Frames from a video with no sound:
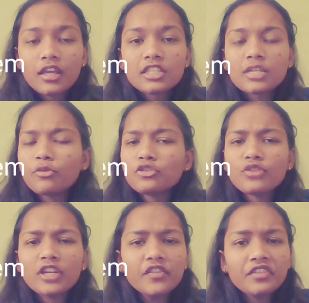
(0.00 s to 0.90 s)
Suppose you
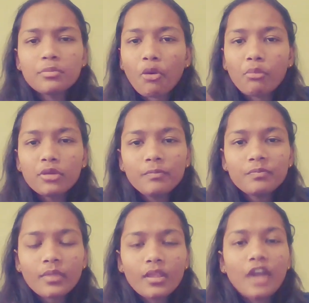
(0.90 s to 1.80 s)
are given a problem
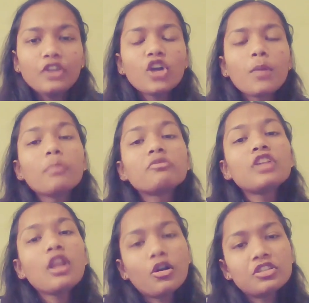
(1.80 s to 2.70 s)
and you come up with
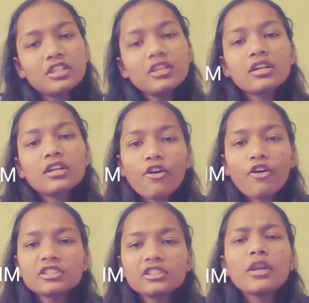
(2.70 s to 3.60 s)
a logic
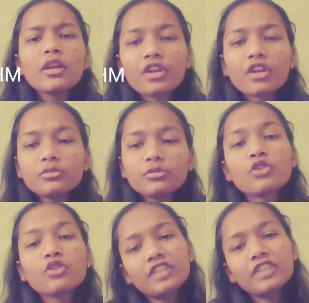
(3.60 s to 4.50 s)
or some algorithm to
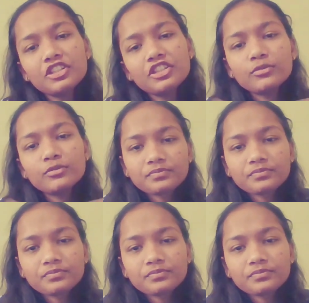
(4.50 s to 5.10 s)
solve that issue.